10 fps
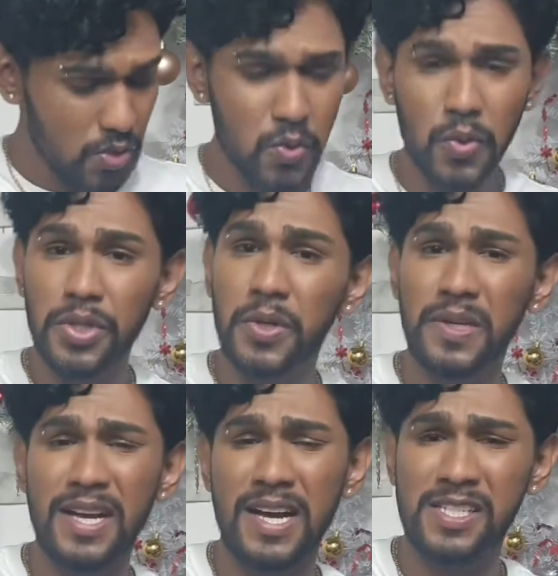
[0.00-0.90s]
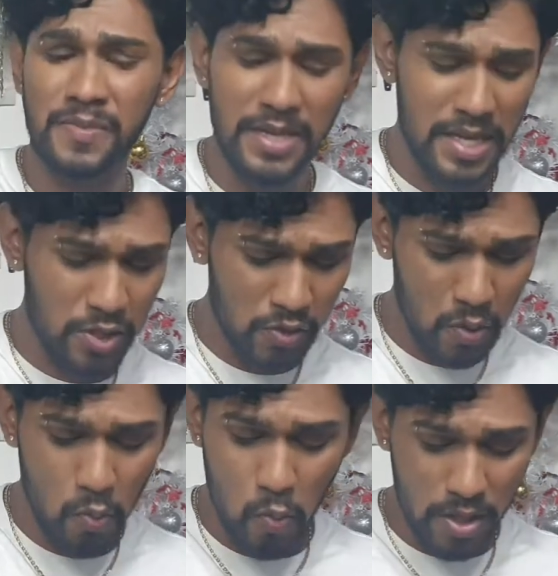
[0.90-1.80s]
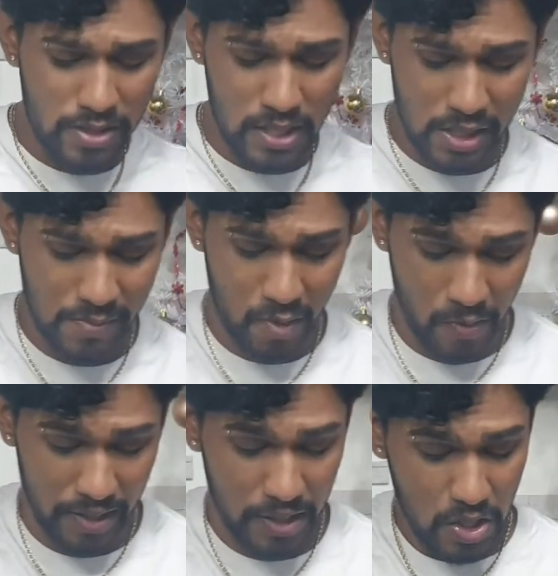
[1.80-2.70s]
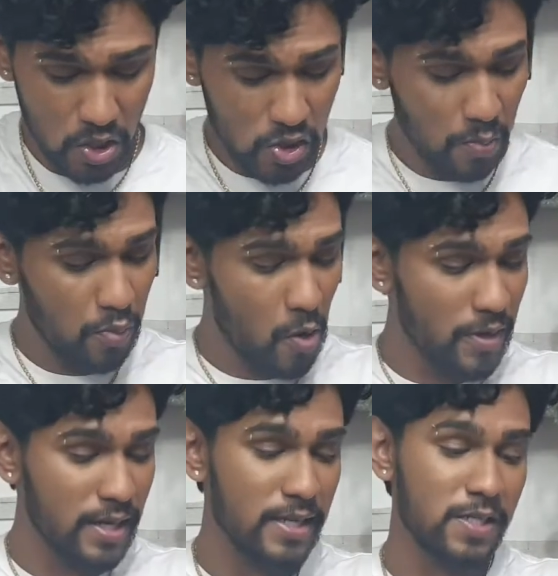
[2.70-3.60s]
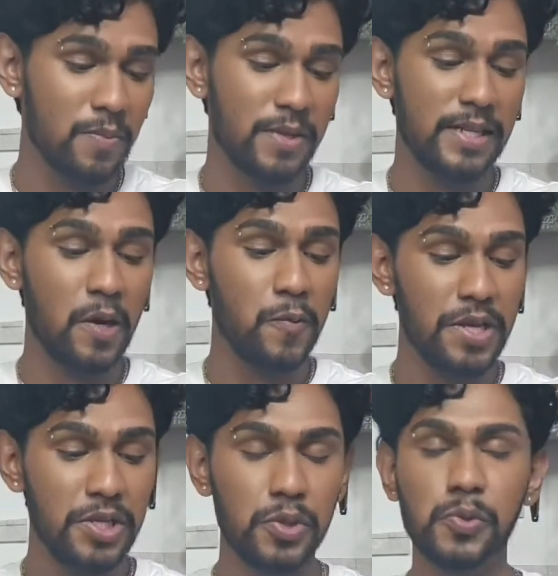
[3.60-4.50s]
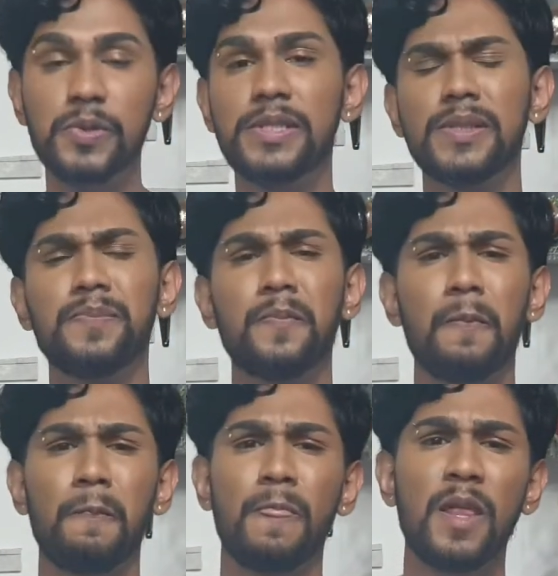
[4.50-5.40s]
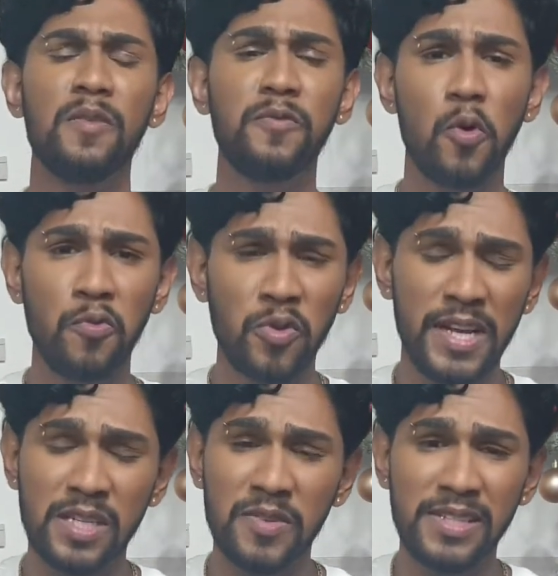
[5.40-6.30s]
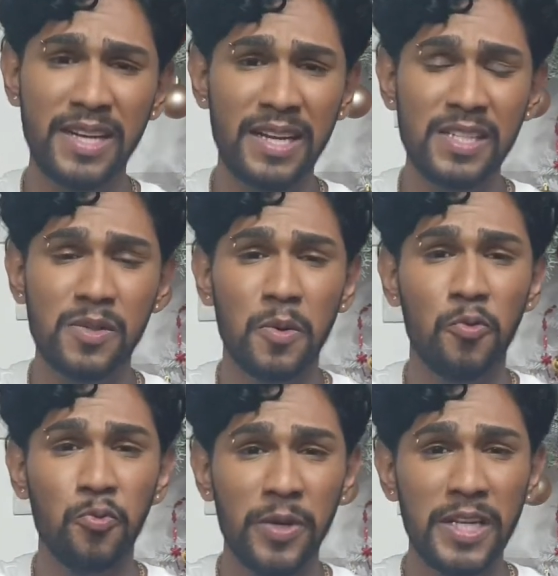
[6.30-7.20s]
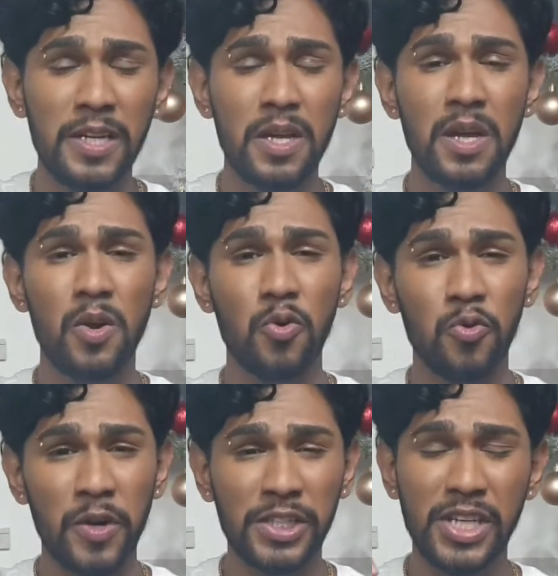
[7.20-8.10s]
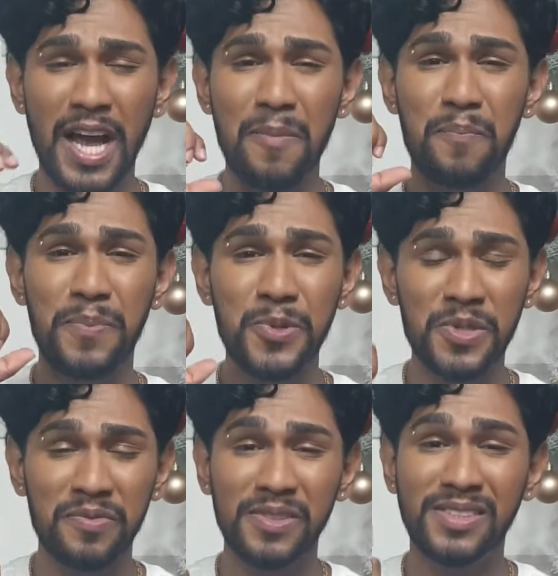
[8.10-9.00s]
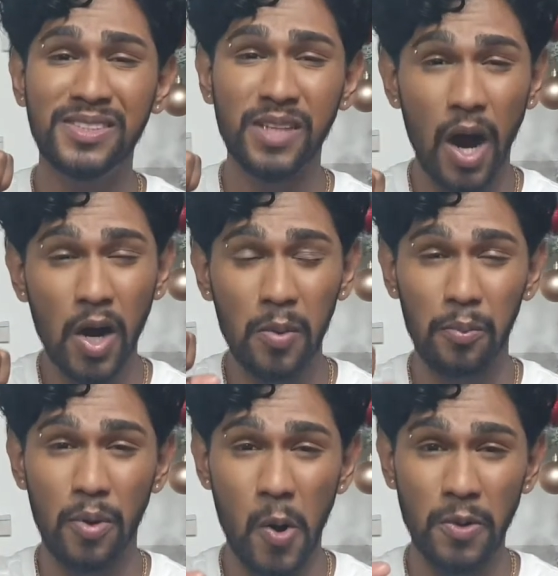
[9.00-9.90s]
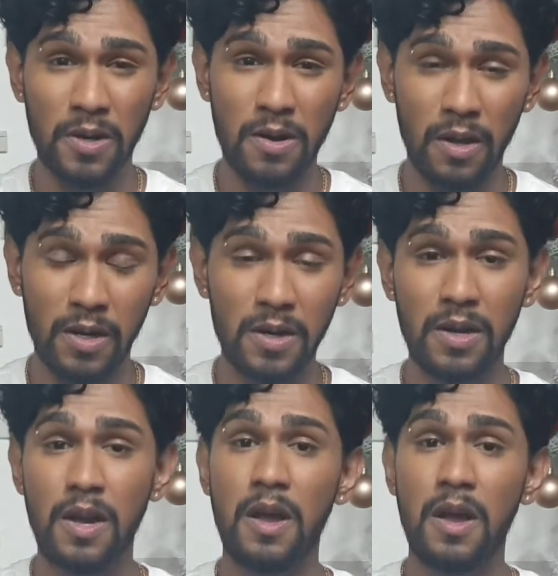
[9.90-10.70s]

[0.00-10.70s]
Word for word: So you're gonna ask me, Adrian, what is browning? So browning is something that we use for fruitcakes for to get its really rich and beautiful dark brown color